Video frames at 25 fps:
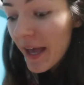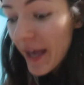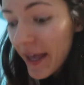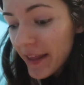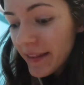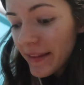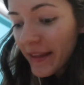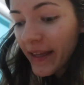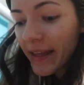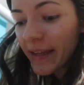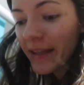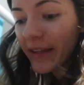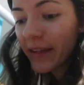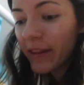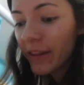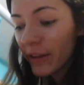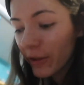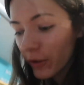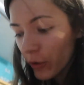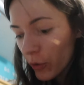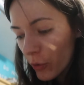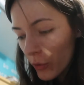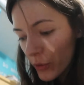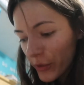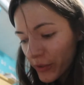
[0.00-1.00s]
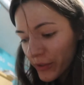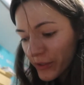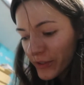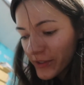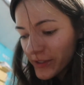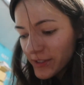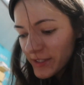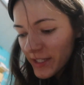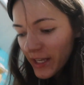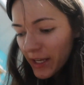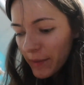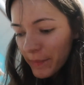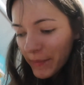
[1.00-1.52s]
and then the
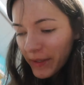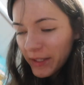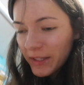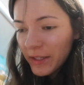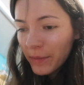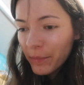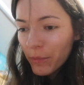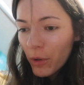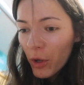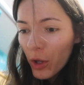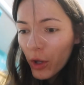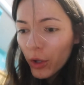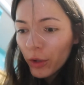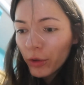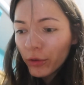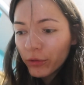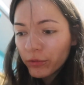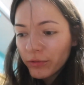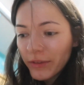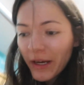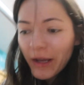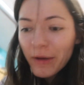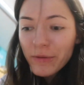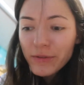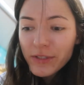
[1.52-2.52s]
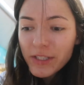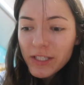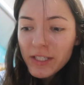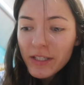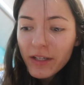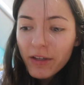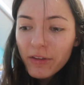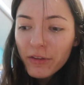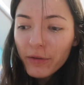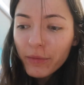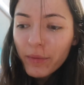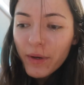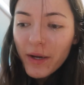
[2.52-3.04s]
corners, I made them all rounded,
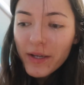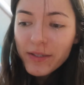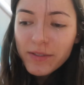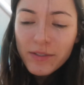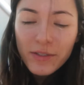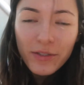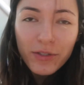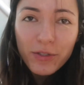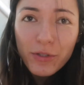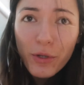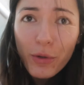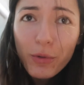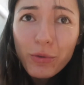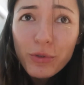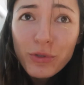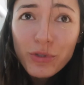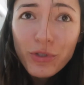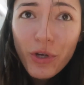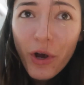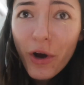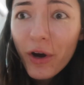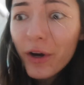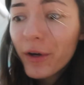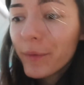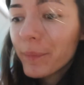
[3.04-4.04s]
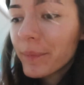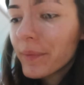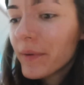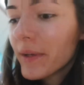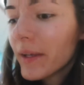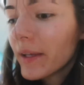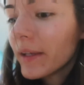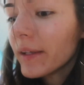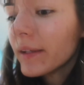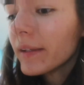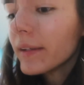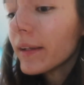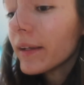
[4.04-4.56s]
otherwise they're so sharp
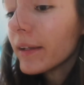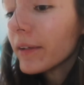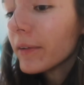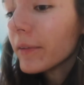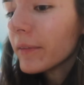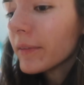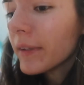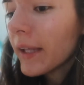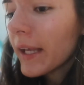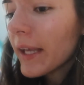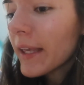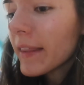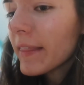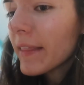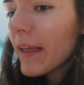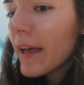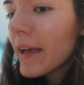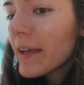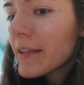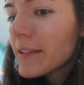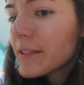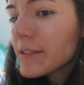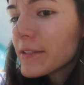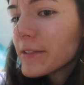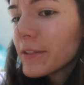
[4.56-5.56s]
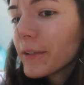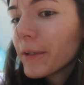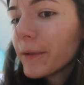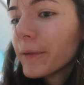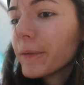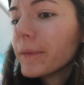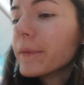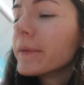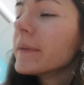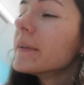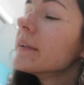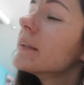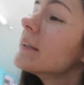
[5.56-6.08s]
and I don't like that.
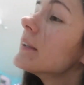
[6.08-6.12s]
So